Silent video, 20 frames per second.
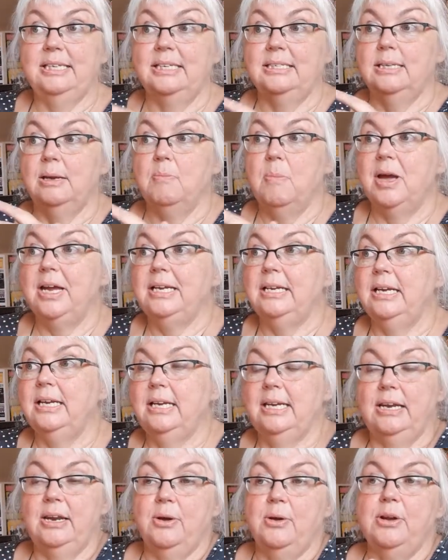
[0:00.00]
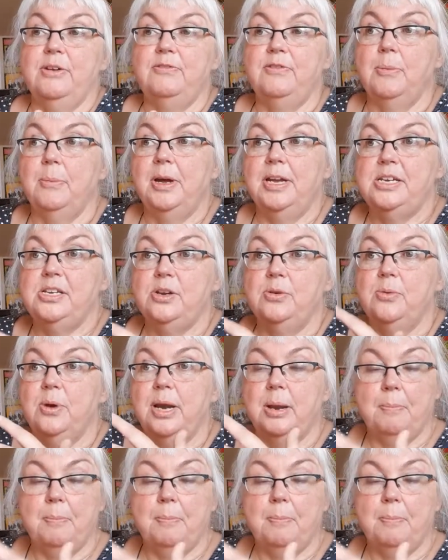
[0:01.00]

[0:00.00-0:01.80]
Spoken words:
as I might, you know, if I might do when